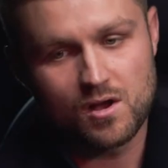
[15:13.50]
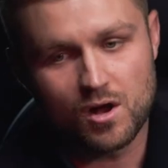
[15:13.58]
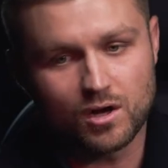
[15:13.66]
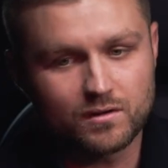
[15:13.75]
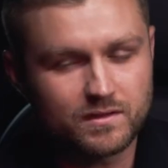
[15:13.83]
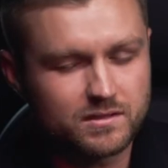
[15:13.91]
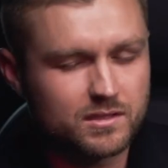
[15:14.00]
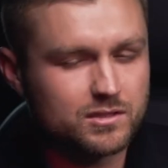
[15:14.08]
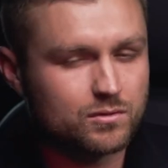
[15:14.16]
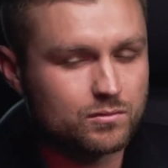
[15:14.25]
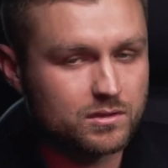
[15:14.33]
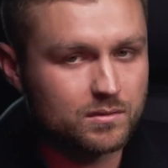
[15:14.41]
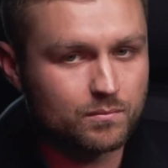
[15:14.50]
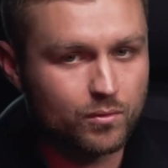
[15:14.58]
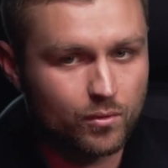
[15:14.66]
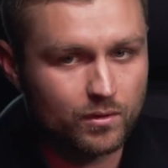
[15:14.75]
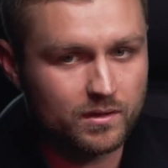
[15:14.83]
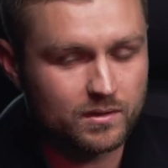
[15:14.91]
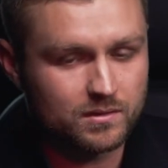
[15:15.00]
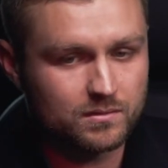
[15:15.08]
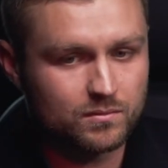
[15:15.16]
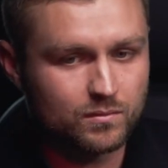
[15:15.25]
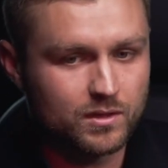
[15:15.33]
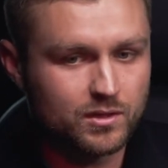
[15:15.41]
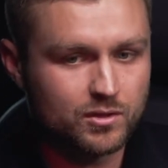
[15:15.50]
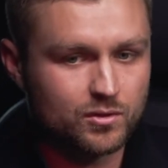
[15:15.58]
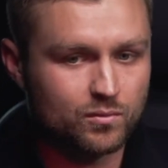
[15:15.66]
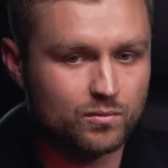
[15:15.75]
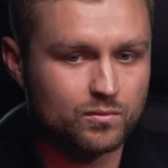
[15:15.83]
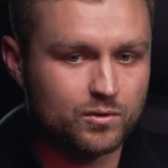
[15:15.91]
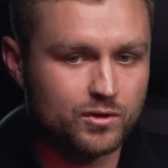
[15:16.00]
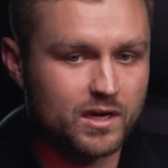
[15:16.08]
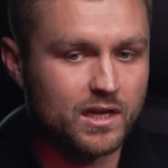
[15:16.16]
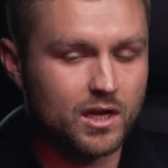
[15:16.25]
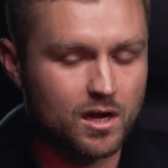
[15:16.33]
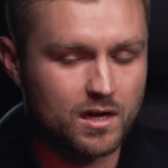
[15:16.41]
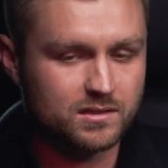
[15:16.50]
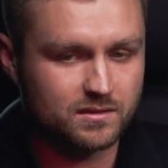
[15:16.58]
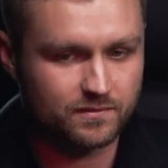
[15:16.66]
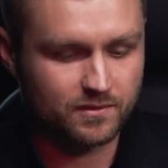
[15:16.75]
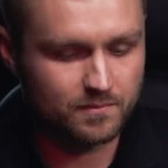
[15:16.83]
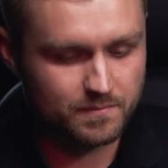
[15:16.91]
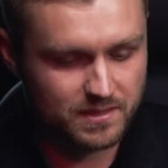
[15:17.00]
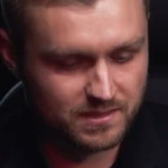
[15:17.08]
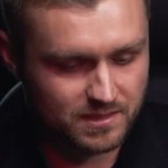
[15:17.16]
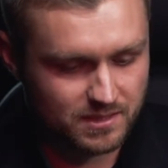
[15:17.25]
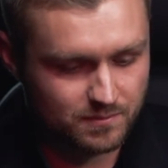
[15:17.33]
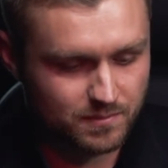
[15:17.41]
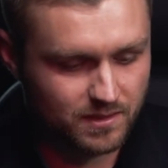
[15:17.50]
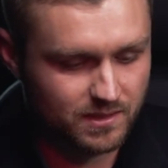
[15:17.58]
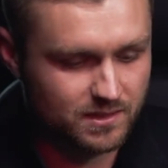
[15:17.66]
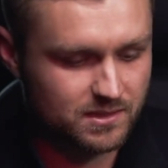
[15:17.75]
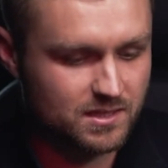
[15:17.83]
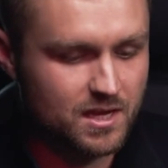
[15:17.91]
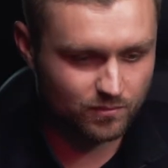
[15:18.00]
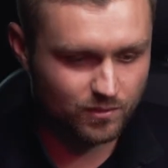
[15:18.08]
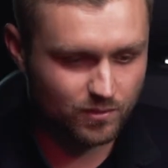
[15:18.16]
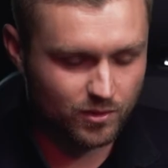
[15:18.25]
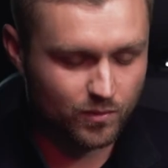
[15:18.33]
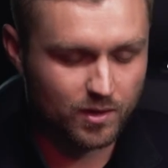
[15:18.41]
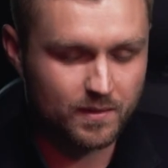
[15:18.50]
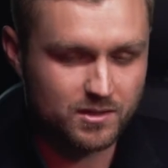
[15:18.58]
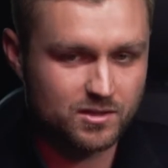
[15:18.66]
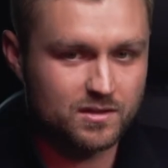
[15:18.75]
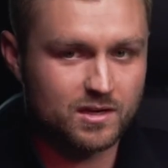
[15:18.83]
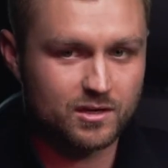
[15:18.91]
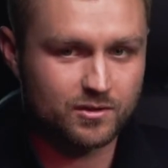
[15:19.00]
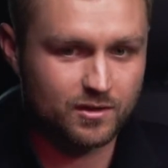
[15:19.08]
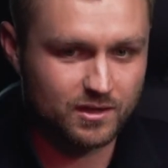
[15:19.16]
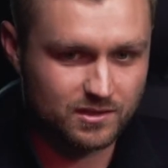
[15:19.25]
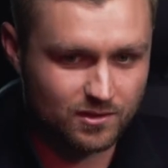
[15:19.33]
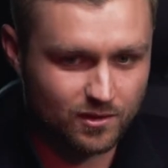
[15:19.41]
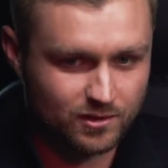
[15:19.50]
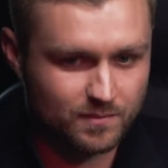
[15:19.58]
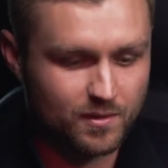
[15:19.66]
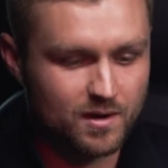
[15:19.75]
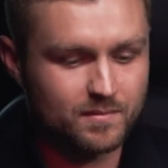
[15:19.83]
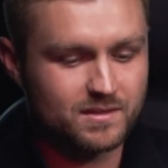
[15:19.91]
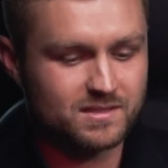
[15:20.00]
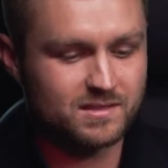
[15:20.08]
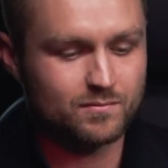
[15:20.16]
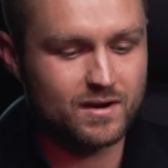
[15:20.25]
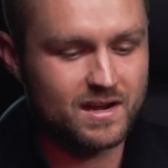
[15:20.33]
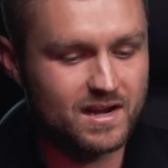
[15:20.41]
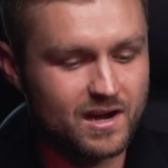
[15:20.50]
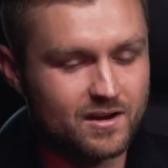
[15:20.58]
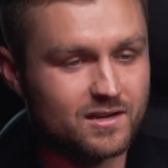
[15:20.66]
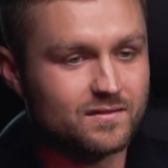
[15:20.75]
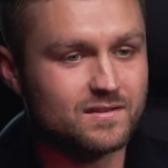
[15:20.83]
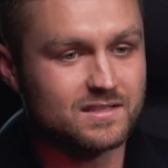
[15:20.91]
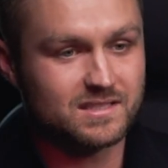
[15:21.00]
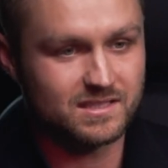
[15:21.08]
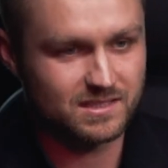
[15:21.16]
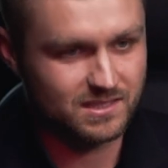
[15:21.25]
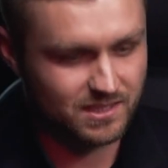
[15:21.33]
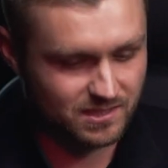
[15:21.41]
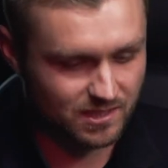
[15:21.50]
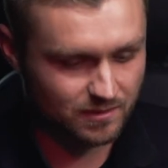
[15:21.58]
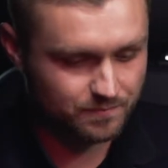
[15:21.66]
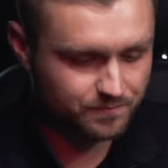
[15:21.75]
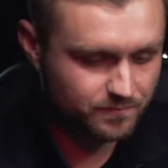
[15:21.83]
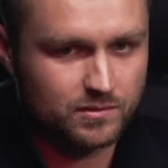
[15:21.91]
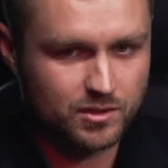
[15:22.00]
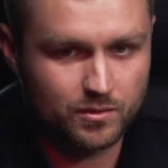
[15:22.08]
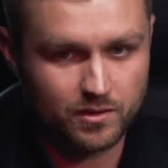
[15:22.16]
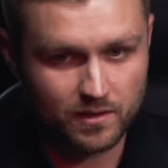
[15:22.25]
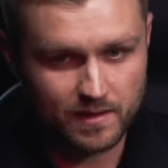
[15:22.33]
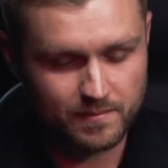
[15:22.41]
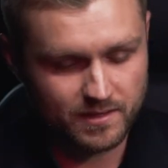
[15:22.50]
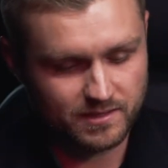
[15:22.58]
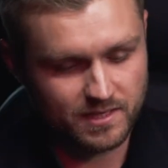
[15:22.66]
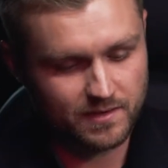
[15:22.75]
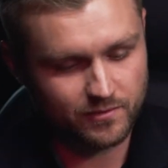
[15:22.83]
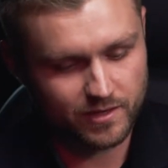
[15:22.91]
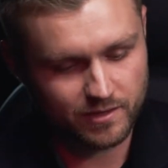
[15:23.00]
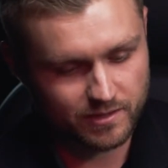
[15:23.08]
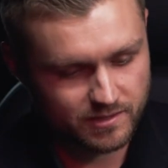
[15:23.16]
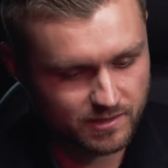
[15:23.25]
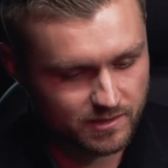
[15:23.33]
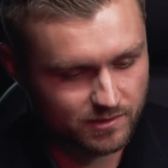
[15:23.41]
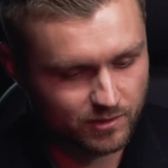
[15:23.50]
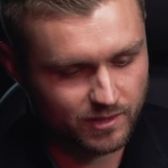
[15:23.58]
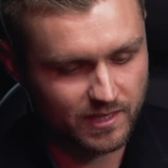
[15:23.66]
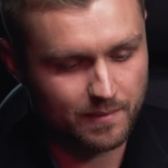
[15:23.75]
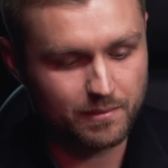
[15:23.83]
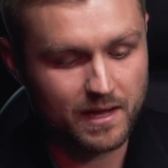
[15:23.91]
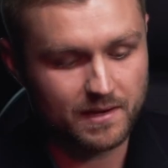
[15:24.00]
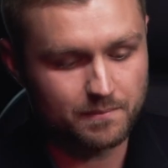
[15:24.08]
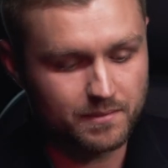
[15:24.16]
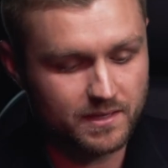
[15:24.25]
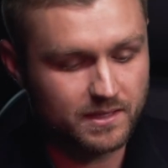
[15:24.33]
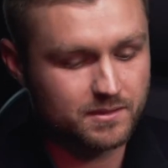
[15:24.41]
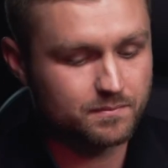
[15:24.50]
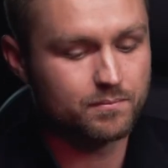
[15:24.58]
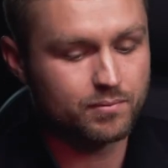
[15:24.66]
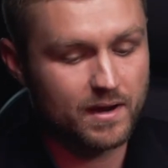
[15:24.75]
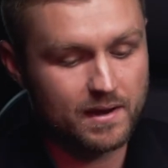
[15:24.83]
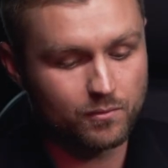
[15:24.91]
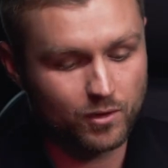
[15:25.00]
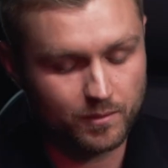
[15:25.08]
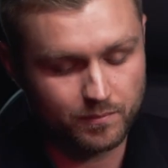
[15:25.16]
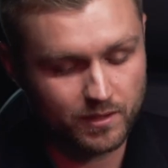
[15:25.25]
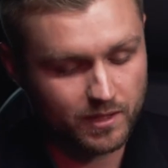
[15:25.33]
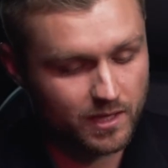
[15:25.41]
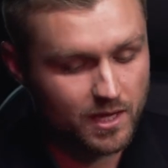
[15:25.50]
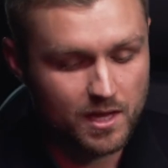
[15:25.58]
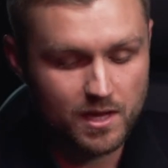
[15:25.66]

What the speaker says: All of these things are really important when you're creating content for a business, because you want to make sure that across all departments, the brand narrative is consistent. So with all that being said, if you're interested in looking at Platinum Peak's brand workbook,